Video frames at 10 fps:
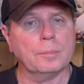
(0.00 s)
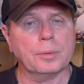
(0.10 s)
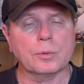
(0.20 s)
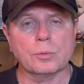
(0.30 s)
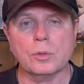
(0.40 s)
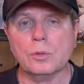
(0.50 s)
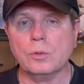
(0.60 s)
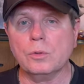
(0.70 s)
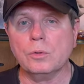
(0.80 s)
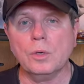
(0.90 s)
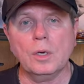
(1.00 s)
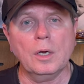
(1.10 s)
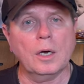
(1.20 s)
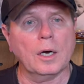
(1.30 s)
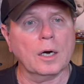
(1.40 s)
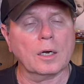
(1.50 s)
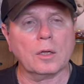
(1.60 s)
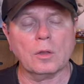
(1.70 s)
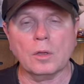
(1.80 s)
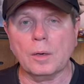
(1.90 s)
Peru,
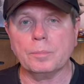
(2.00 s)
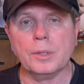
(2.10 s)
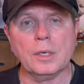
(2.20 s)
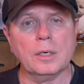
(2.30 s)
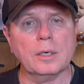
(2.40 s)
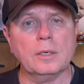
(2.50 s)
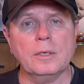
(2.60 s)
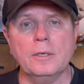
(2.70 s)
Colombia,